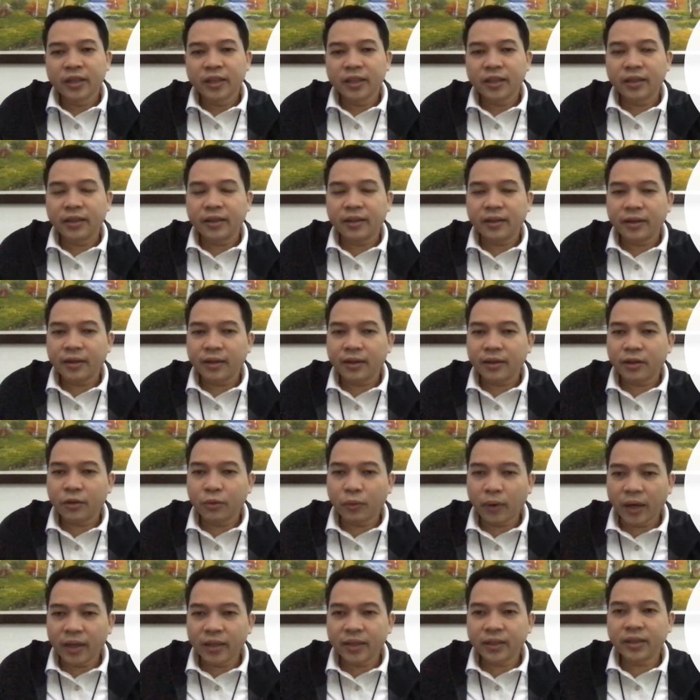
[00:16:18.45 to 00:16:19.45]
the
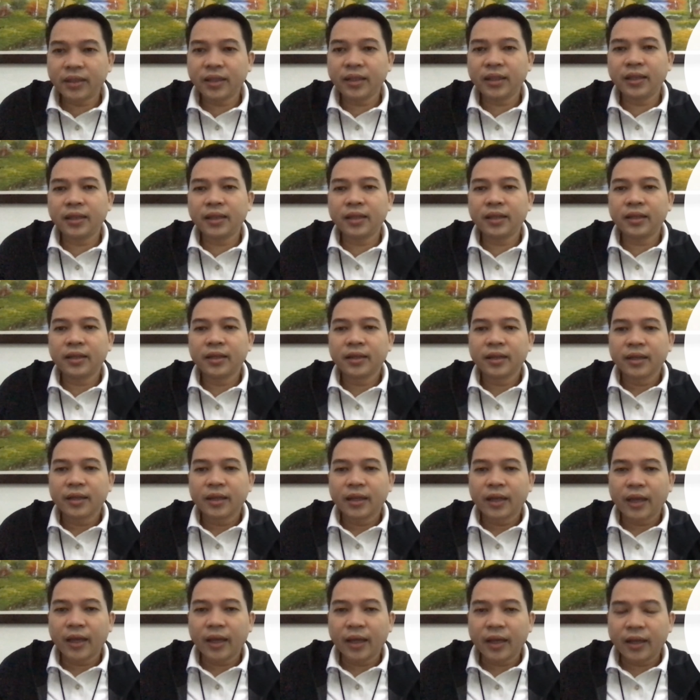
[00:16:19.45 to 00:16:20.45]
quality
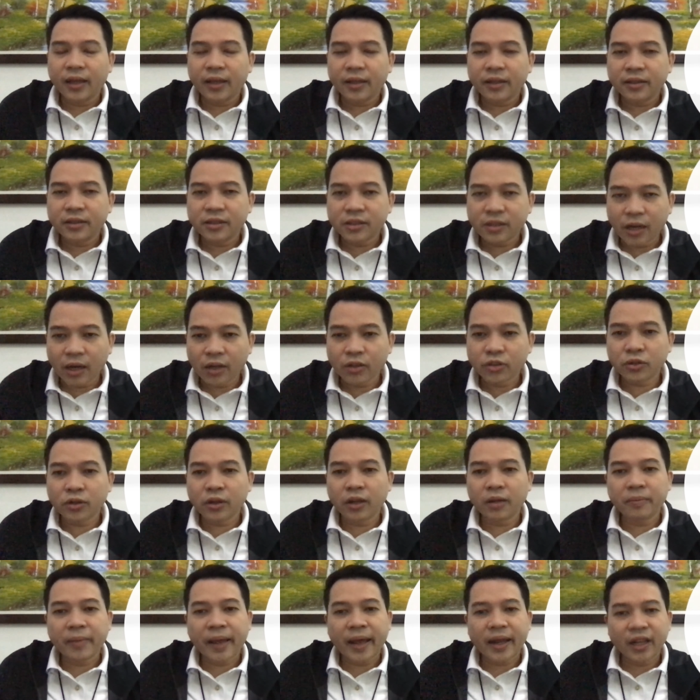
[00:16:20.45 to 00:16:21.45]
and
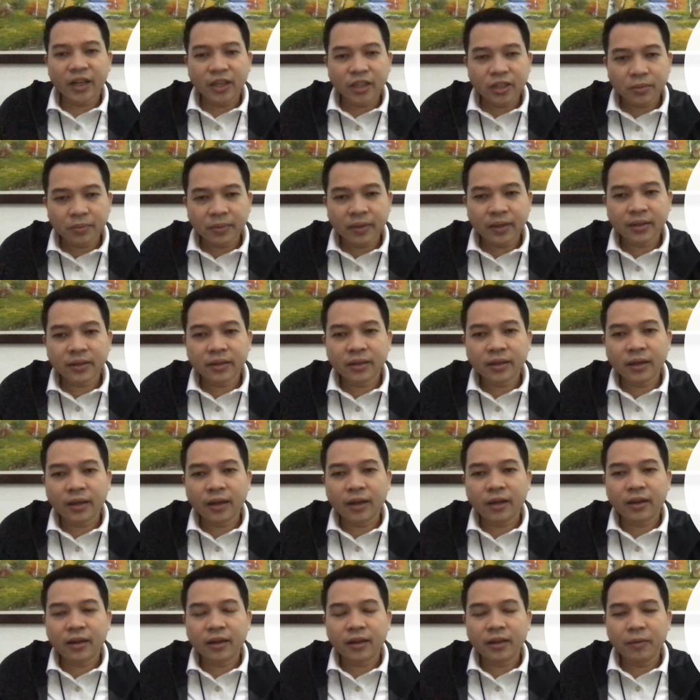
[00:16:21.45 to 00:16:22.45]
structural management
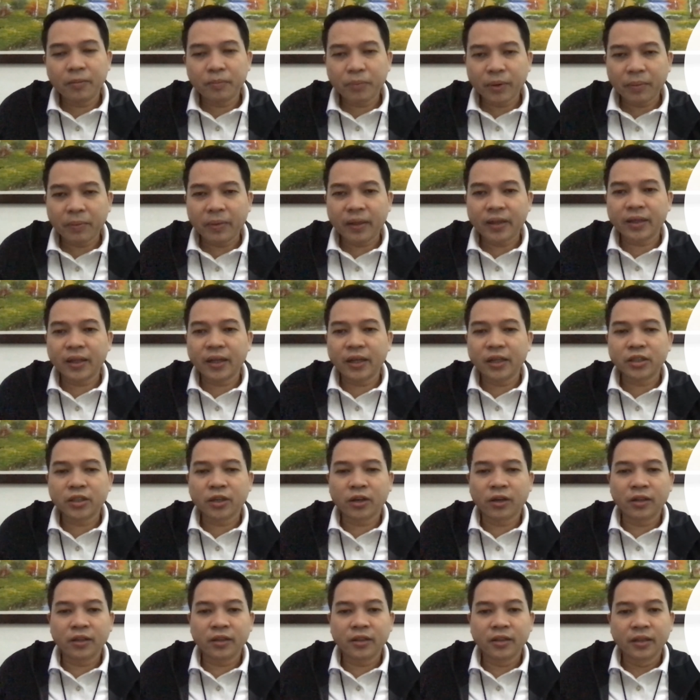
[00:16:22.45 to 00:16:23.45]

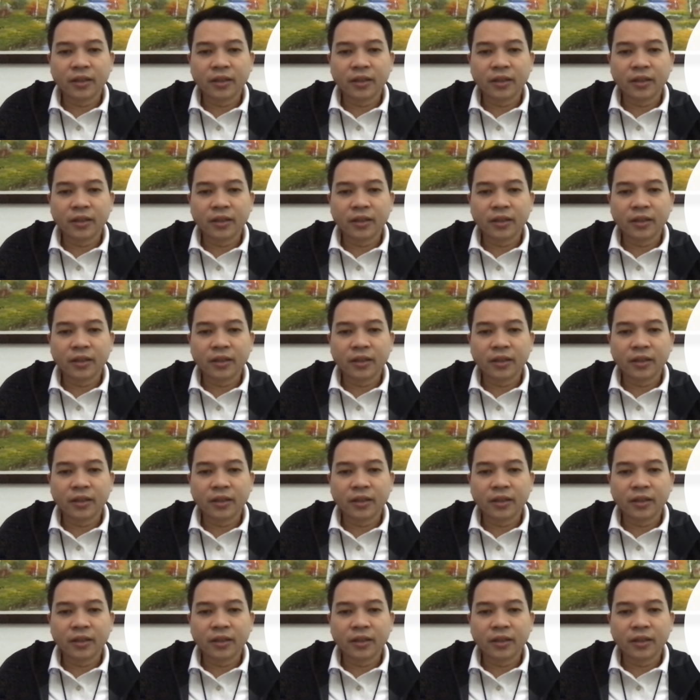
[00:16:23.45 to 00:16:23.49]
implementation,